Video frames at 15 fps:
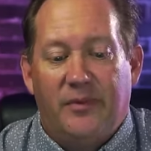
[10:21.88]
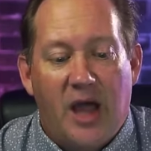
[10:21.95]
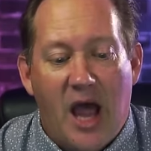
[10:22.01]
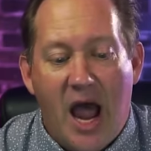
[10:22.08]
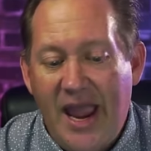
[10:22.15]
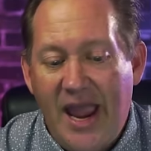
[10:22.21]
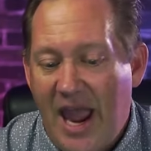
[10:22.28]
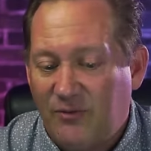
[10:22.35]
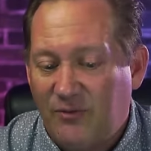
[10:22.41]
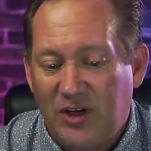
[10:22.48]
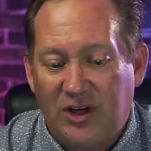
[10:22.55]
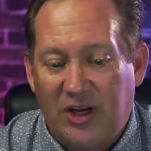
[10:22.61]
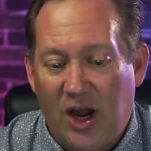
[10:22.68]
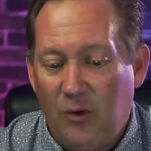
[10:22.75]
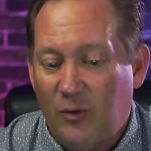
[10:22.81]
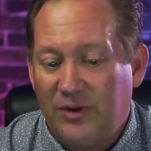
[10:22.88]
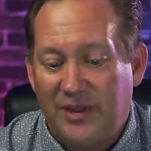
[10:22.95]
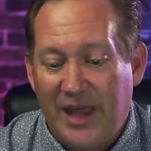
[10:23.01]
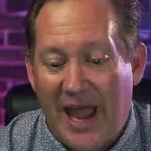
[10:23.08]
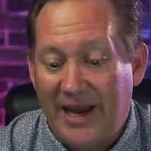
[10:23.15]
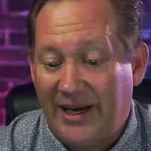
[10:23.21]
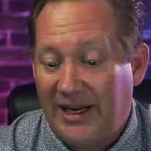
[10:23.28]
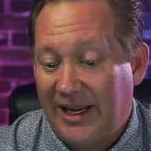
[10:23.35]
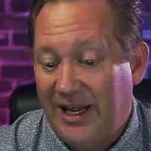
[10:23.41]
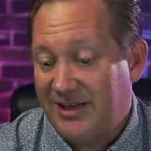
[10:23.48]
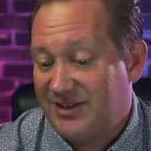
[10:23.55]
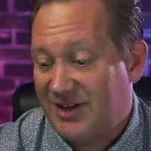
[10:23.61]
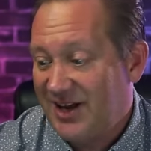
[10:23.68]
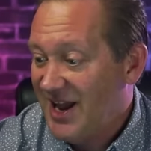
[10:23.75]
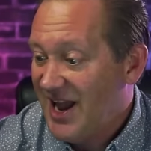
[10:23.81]
I have to go with that.
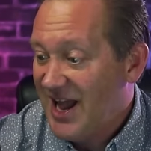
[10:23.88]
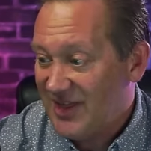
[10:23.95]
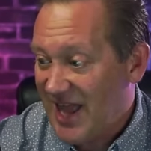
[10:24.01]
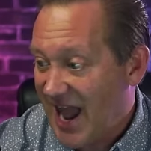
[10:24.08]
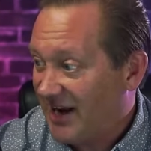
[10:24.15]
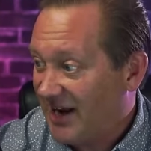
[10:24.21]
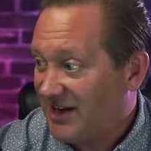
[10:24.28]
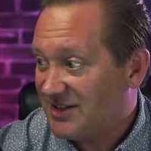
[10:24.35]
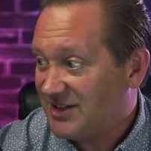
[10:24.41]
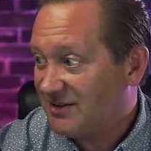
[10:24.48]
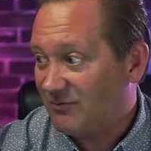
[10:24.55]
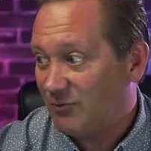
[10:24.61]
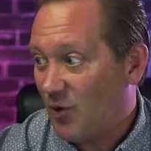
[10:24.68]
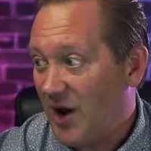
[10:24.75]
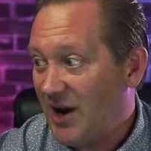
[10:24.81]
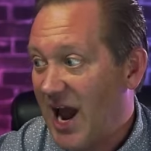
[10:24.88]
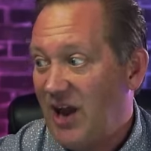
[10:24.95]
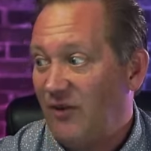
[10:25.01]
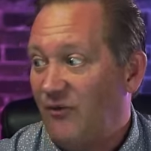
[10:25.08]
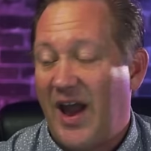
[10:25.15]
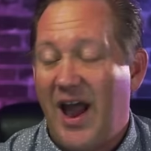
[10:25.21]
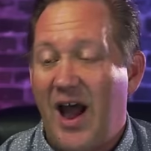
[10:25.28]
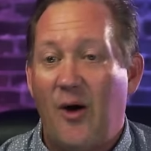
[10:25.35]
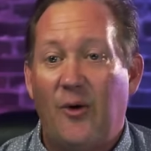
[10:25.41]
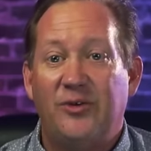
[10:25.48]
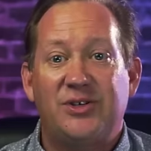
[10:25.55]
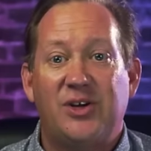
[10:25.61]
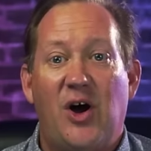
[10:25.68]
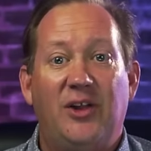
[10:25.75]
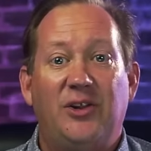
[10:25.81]
That is what I
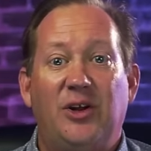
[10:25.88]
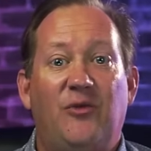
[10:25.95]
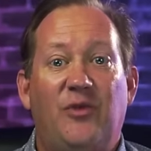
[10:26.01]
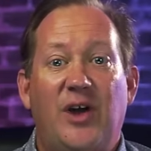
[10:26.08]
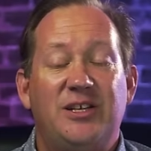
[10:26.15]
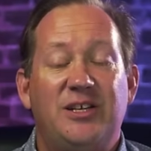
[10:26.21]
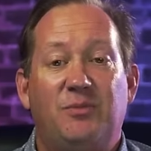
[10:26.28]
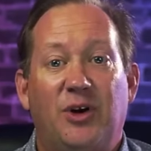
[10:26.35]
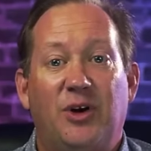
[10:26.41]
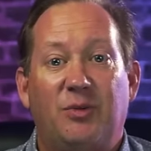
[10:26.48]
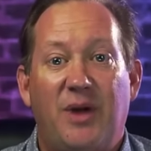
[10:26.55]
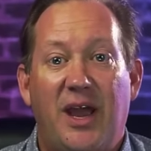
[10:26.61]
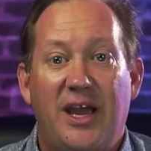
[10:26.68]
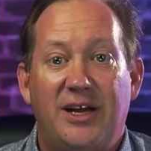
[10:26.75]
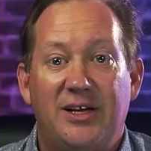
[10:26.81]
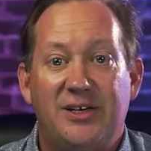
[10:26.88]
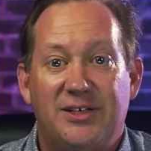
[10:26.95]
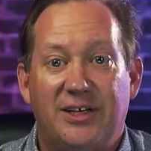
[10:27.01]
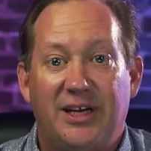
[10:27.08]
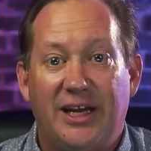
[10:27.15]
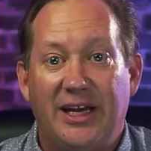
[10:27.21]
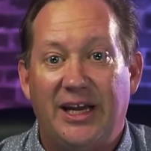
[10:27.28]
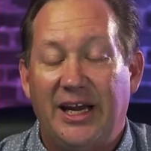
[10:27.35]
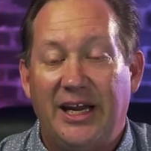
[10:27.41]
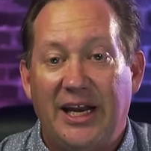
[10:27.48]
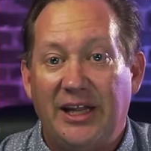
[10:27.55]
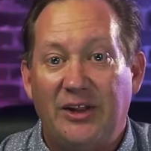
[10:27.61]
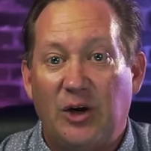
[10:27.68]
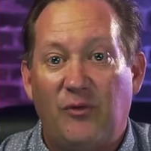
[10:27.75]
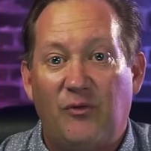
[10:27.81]
found on their Facebook page and
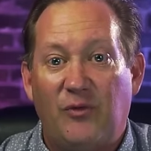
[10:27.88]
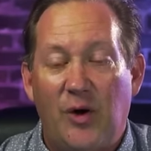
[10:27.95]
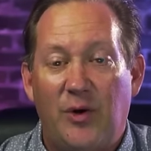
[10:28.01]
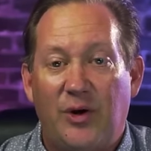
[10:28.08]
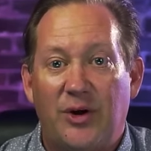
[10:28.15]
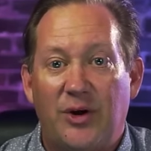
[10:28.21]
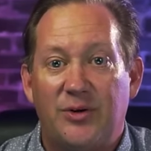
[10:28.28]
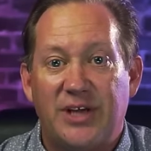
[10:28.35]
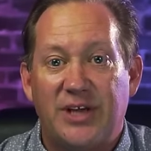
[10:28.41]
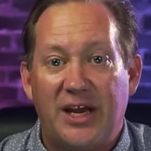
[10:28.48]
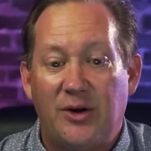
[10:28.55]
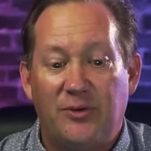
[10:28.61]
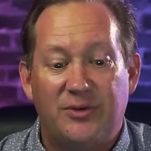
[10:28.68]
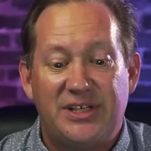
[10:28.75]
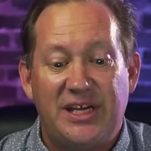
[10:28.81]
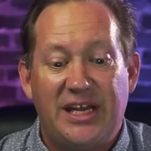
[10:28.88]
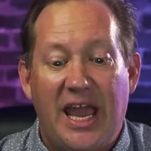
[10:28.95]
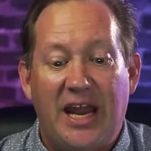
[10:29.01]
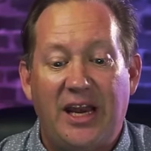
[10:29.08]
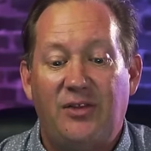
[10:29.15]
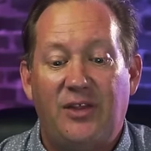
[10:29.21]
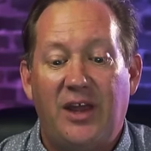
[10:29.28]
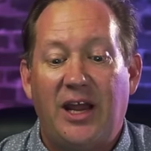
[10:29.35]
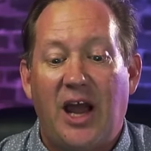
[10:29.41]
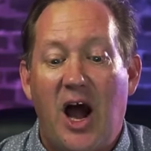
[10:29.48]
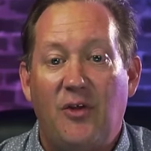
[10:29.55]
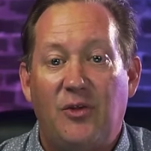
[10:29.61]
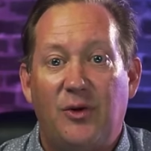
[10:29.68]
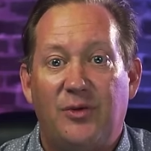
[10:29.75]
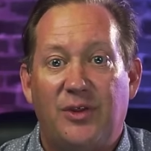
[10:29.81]
in their photos. I don't see anything
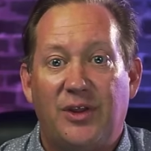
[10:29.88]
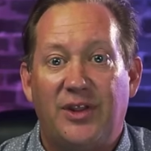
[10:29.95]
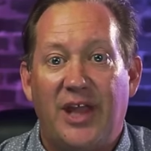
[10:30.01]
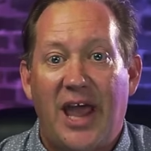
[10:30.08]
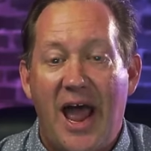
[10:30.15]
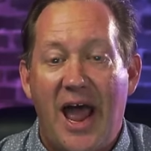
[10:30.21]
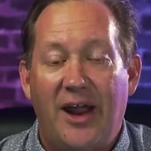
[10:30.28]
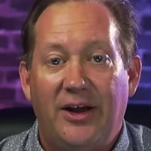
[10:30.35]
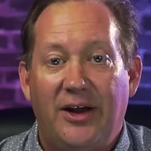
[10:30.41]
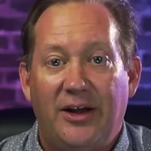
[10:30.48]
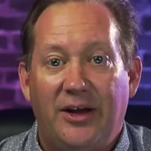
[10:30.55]
other than that.